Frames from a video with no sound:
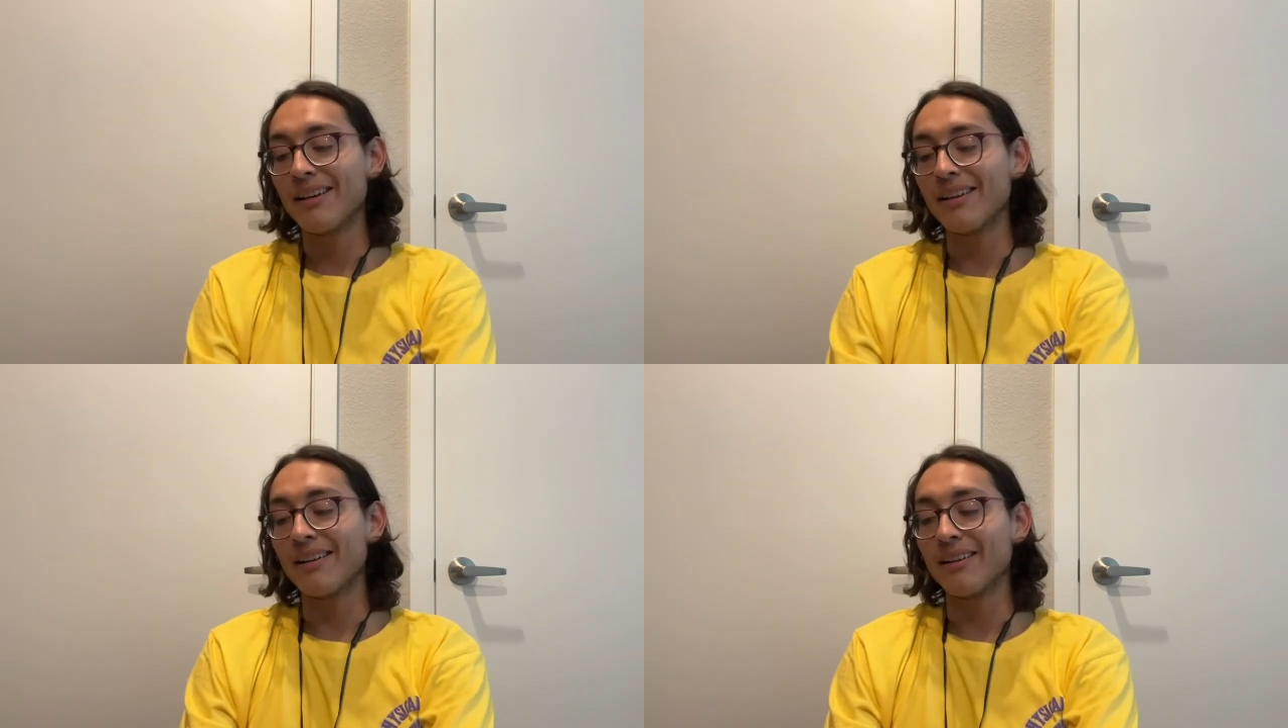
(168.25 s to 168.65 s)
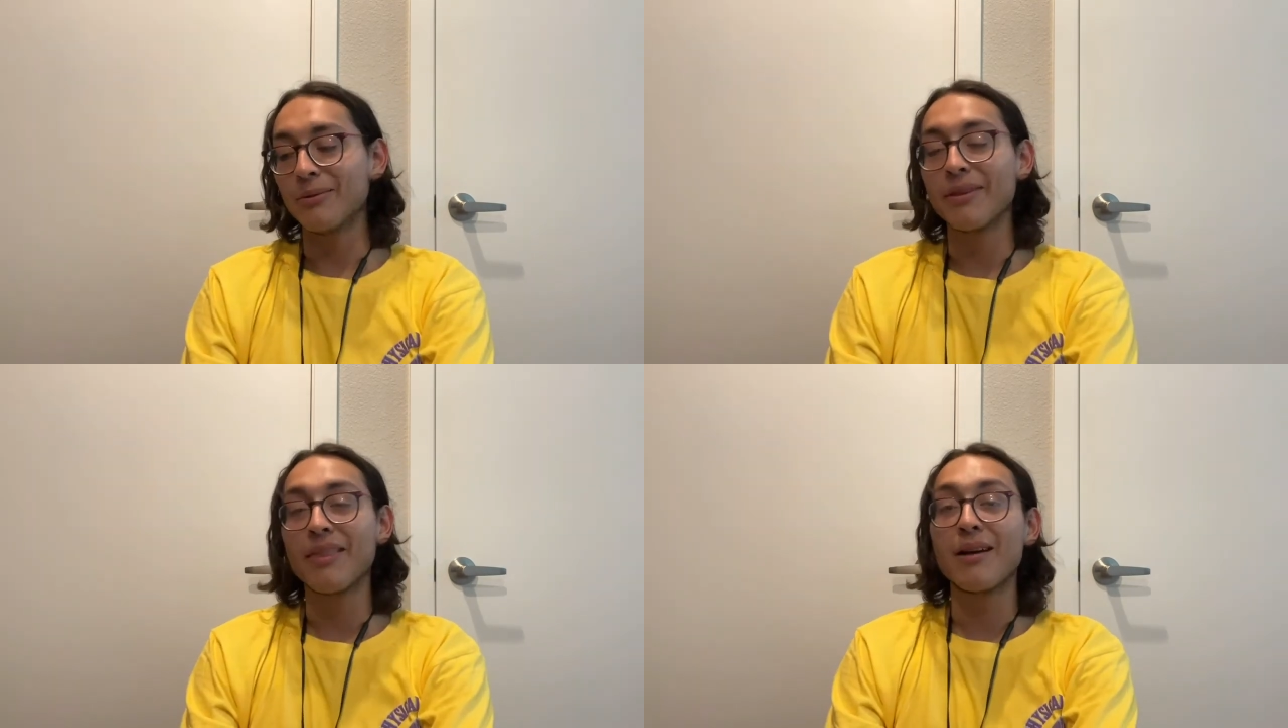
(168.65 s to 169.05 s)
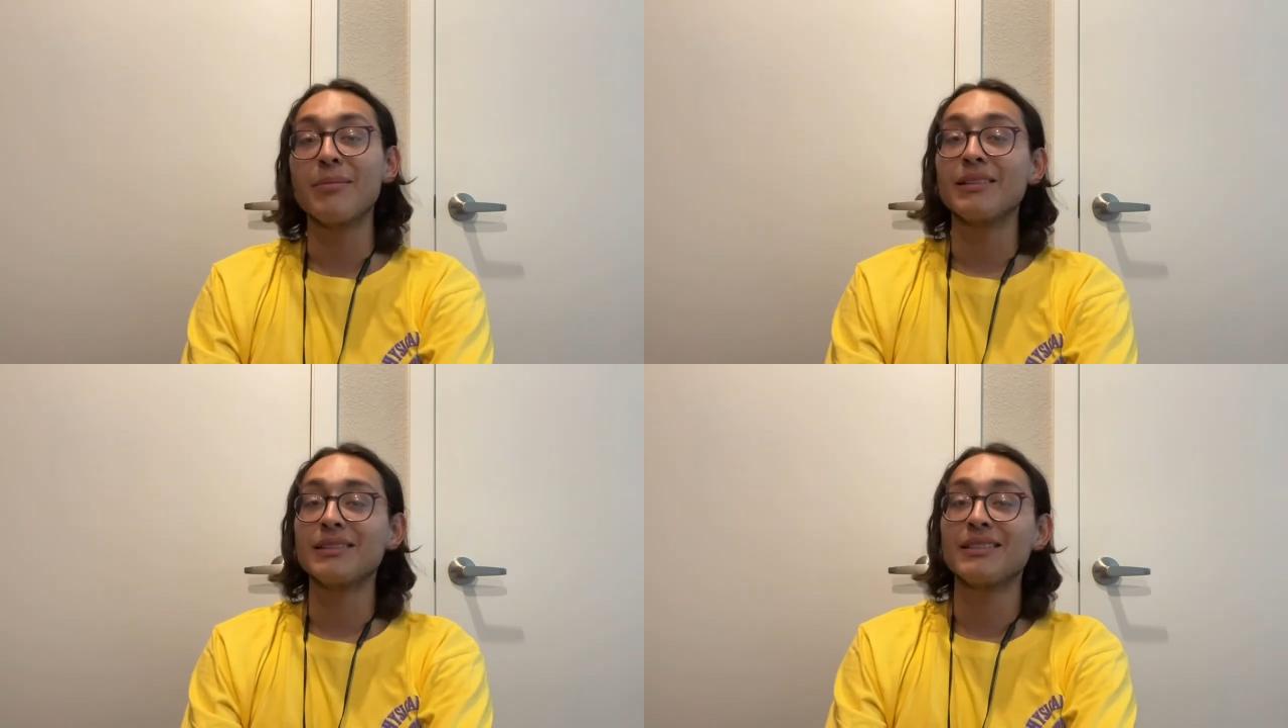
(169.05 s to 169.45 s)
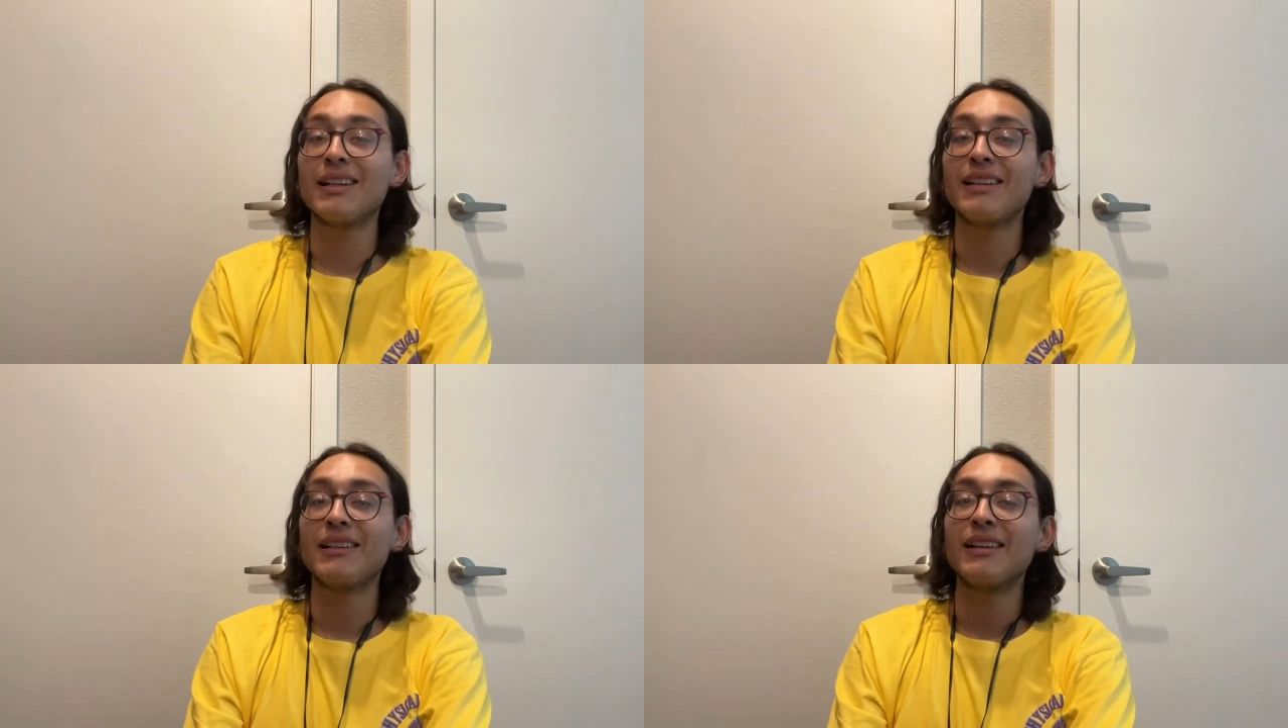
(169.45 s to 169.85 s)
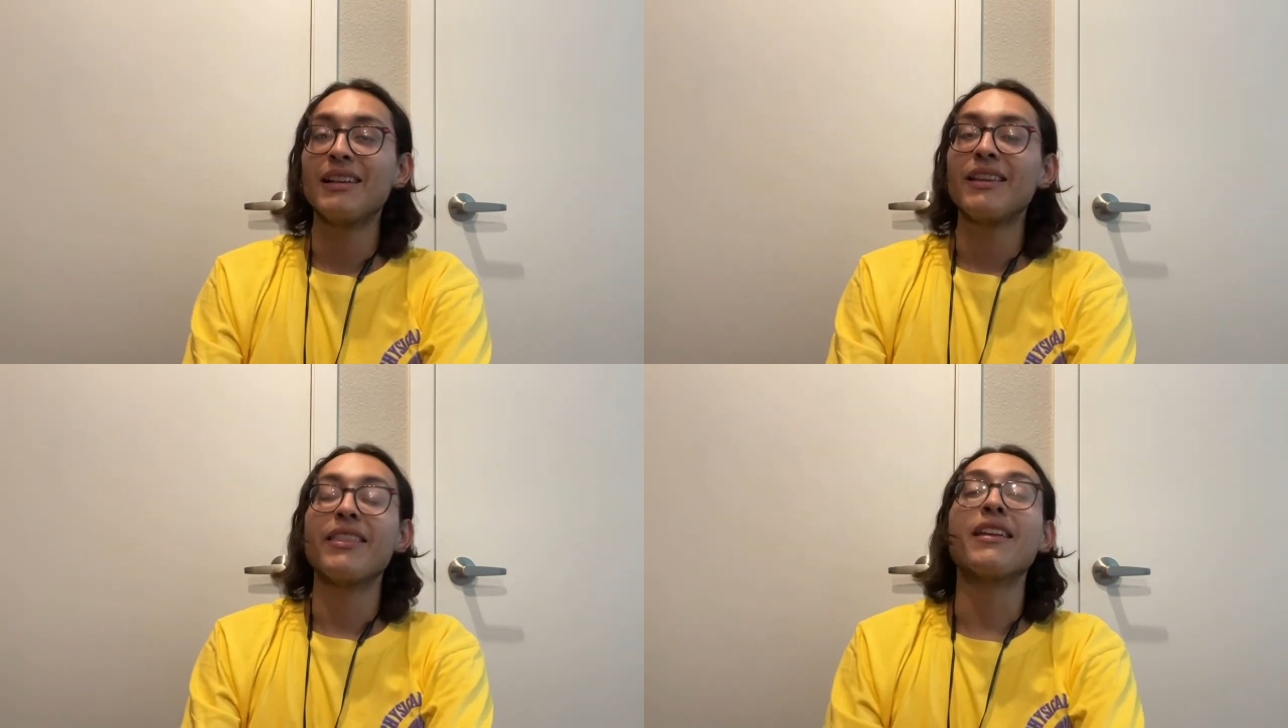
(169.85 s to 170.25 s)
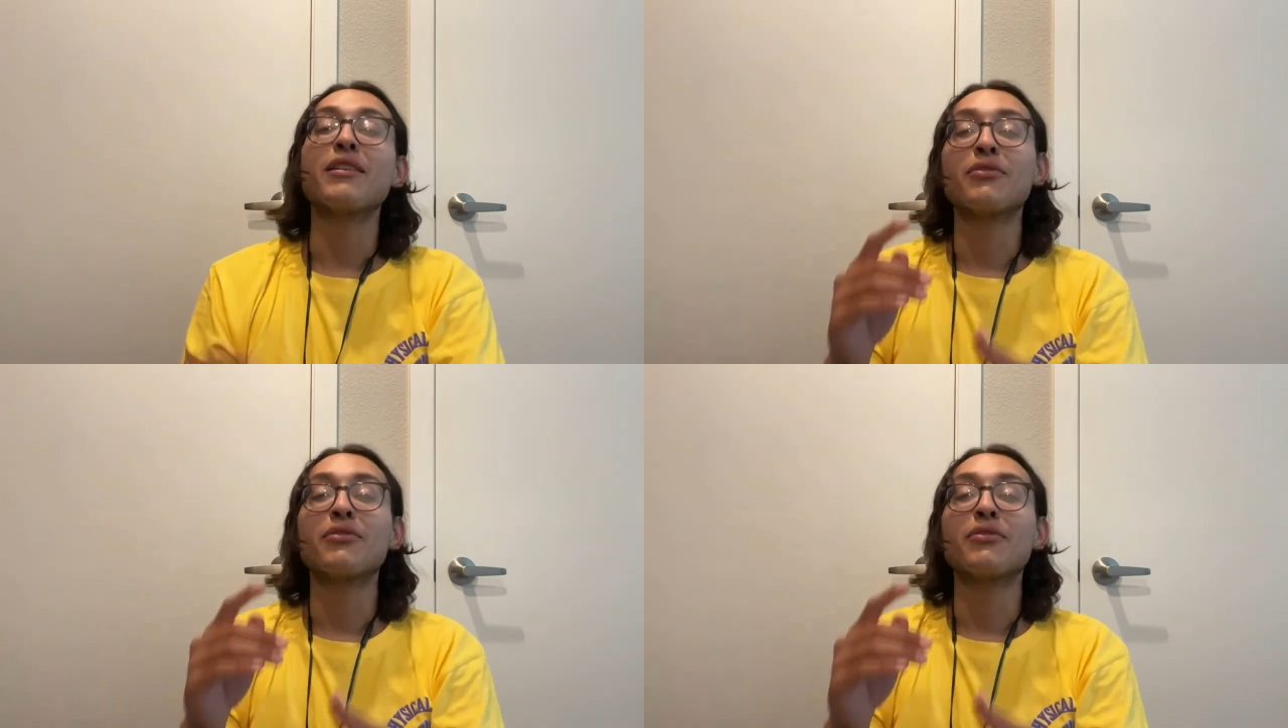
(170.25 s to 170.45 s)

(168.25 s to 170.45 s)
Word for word: Uh, with that being said, thank you